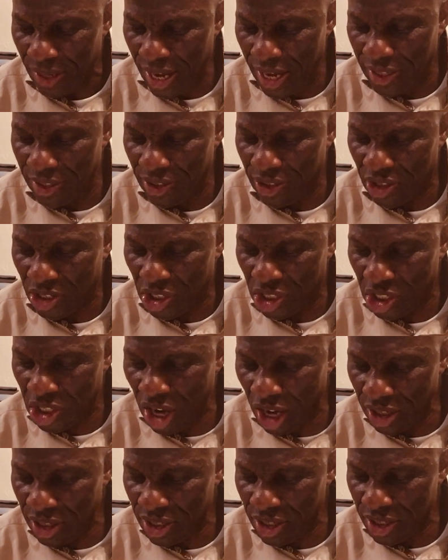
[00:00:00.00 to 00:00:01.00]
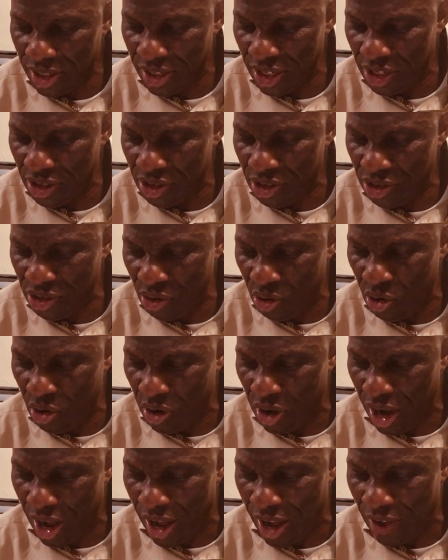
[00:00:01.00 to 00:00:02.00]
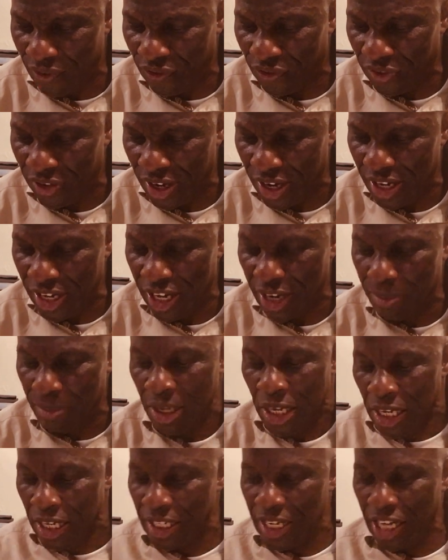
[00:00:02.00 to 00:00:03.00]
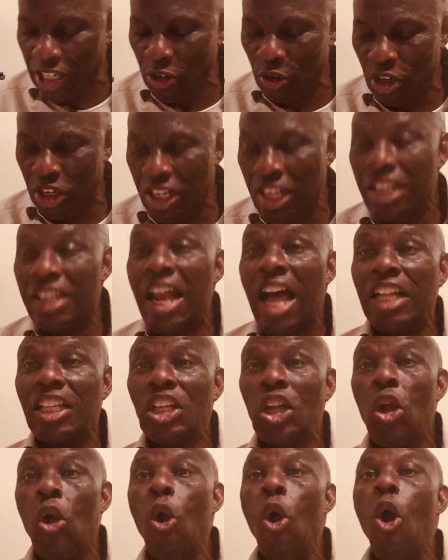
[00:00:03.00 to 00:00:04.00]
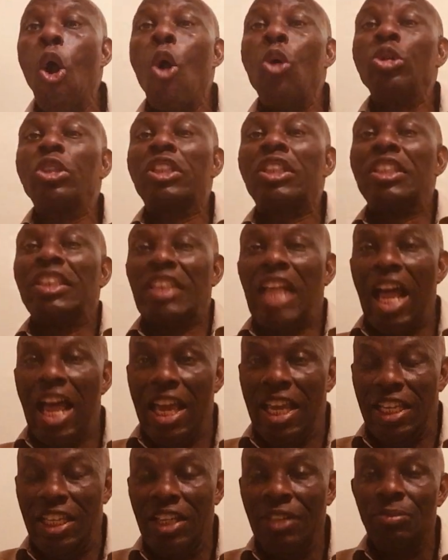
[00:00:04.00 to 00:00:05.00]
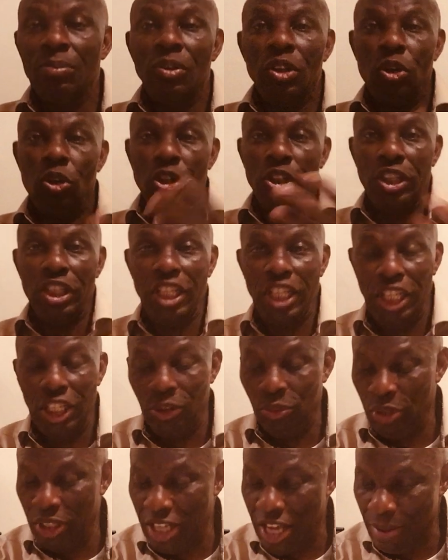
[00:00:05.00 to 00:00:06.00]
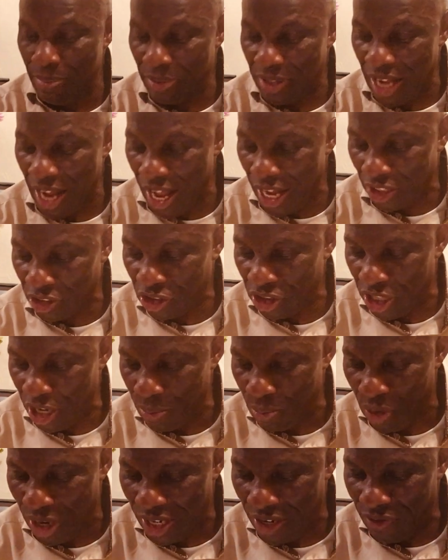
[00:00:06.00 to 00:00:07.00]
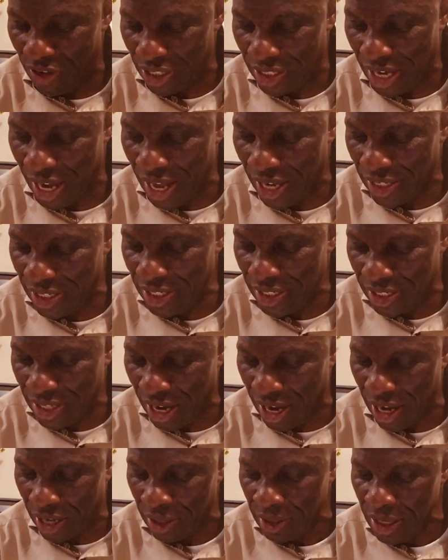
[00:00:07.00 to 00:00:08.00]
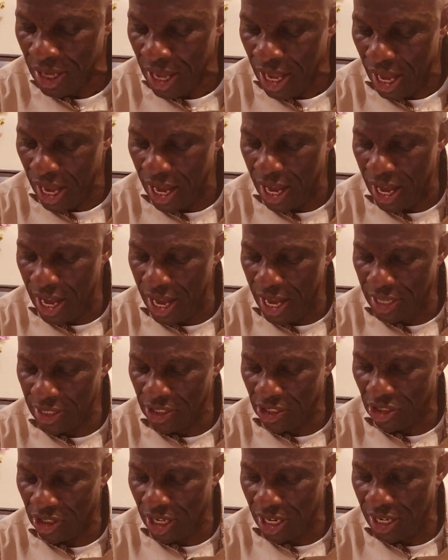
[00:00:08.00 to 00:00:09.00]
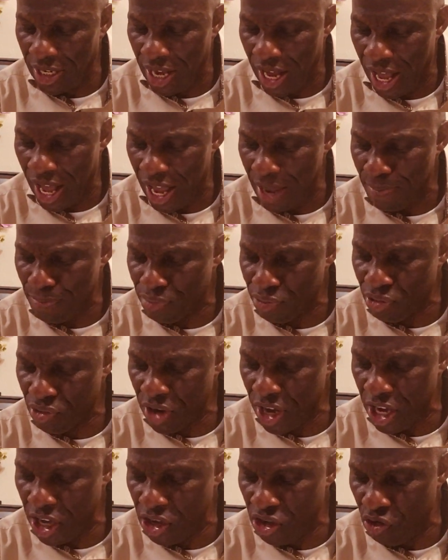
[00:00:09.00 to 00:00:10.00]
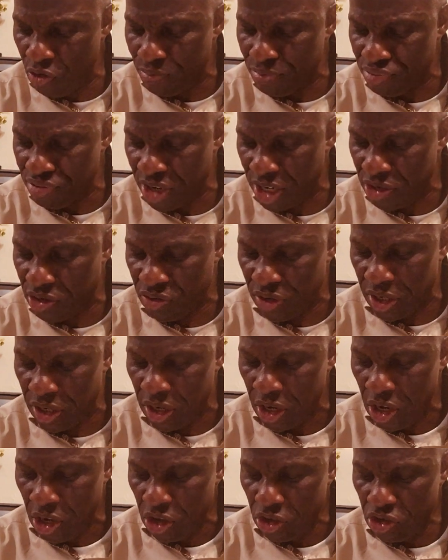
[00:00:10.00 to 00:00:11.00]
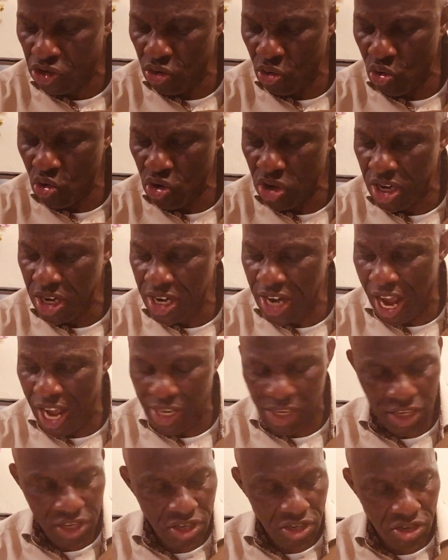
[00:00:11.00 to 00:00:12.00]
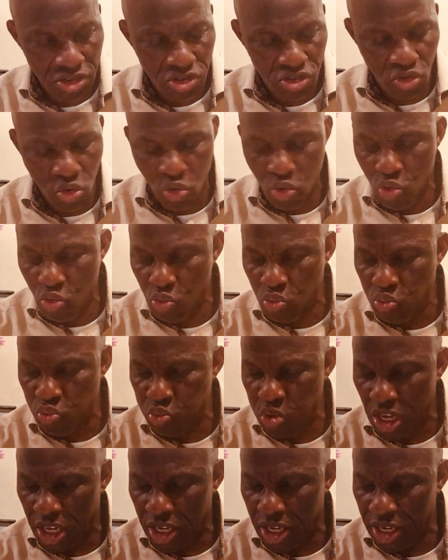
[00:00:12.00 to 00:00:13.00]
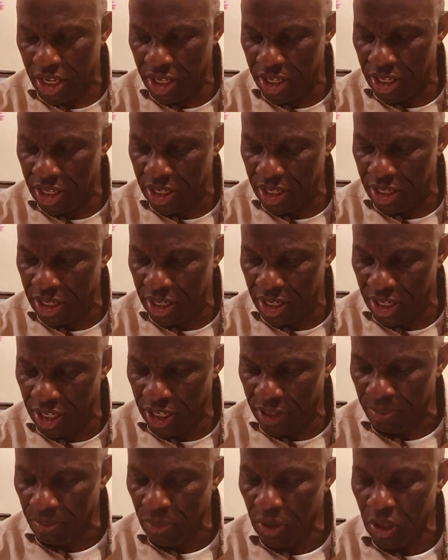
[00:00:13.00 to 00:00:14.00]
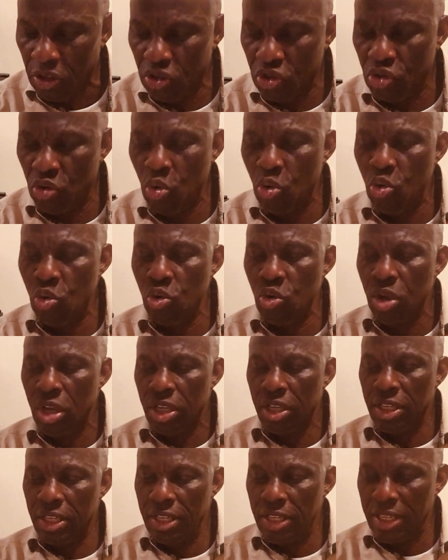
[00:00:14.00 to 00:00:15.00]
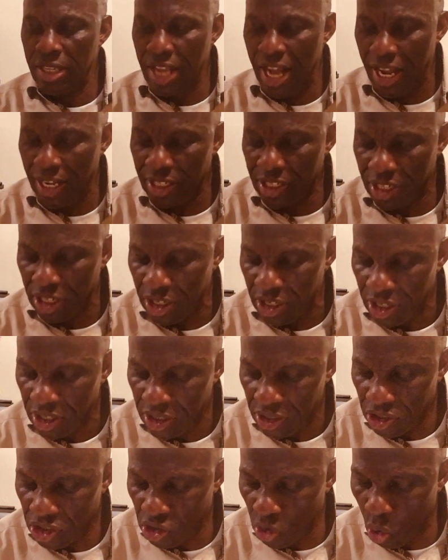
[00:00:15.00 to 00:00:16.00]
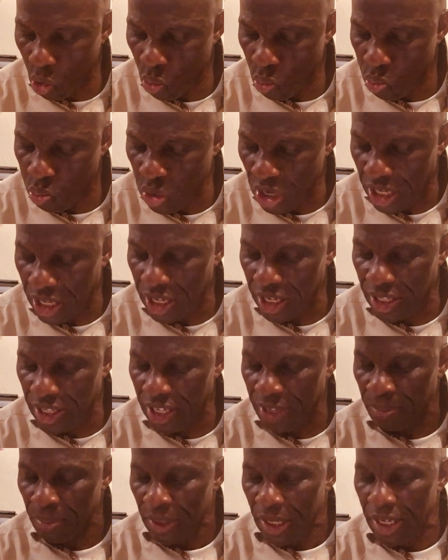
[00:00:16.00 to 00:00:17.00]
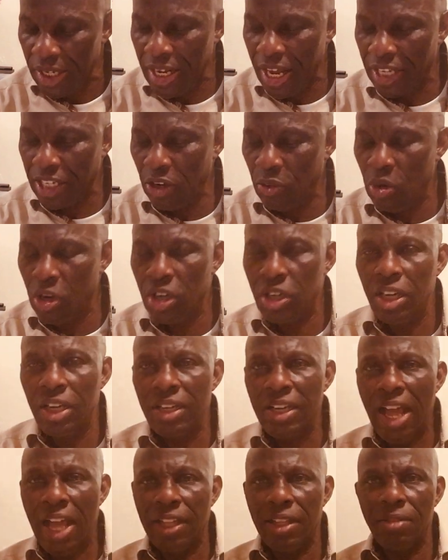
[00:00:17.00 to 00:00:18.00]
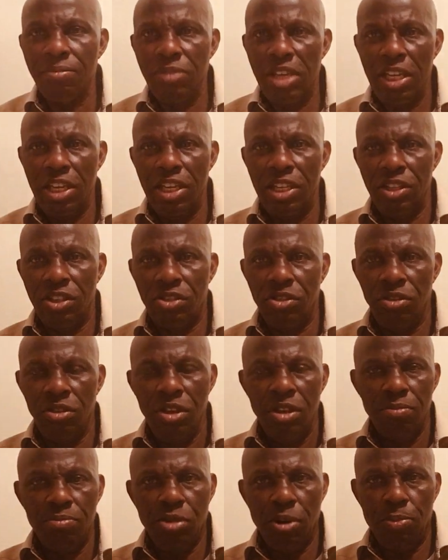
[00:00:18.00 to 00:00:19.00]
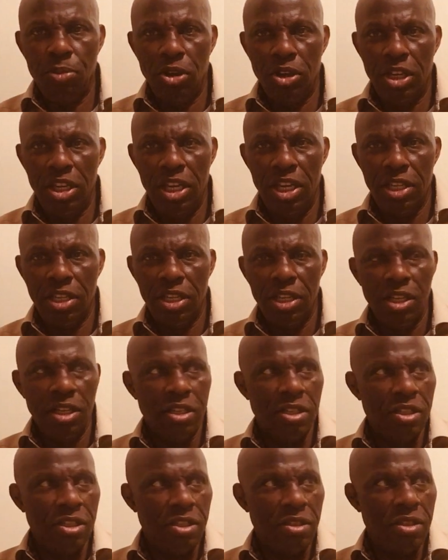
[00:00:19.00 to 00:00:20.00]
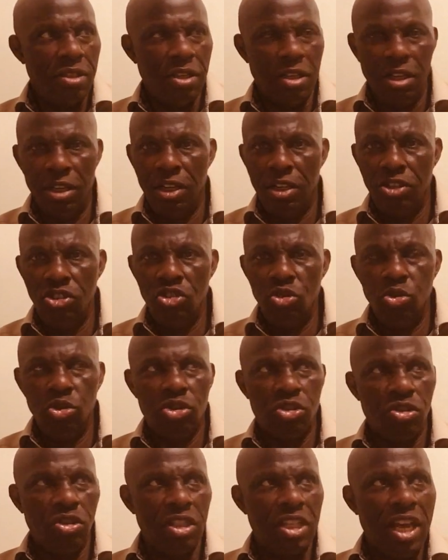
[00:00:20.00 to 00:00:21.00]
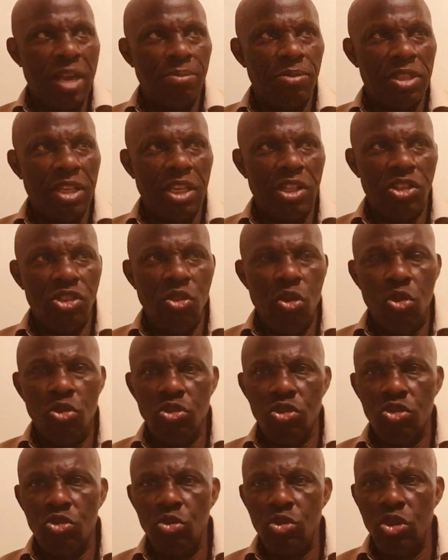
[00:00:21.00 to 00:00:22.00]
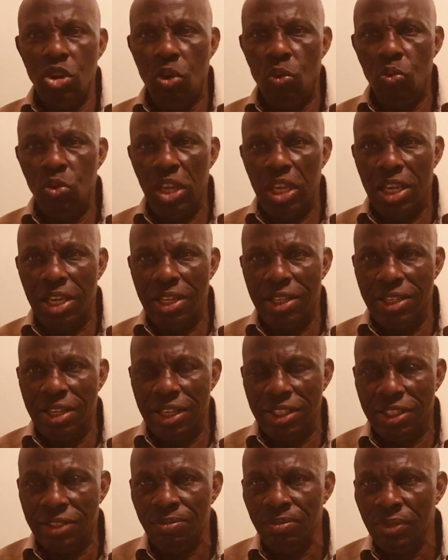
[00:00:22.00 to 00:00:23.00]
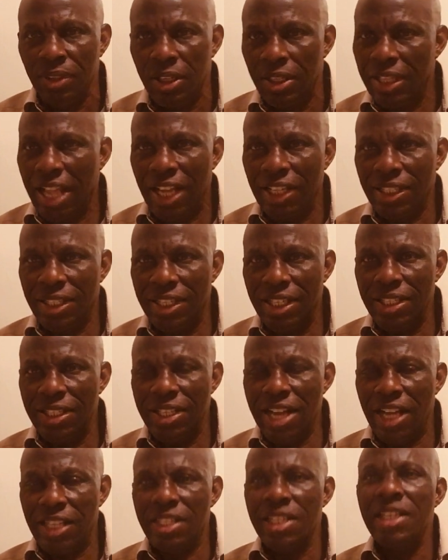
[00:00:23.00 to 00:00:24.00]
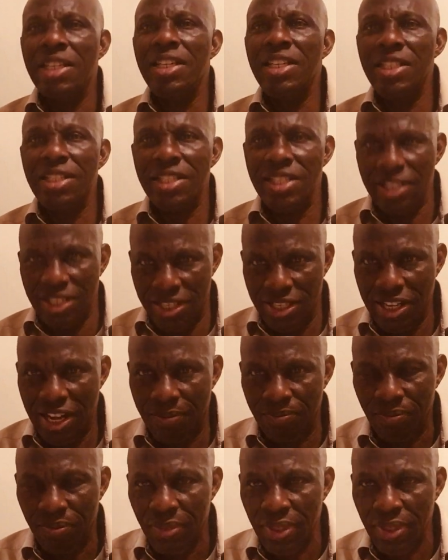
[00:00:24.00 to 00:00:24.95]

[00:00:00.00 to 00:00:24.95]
and shut the door after him. In other words, Lot go outside, go deal with them, talk to them, whatever talk he talk. And said, I pray you, brethren, do not do wickedly. Do not so wickedly. In other words, Lot begin to propagate uh, news to them. Said, don't do no wickedness. That did not hinder them.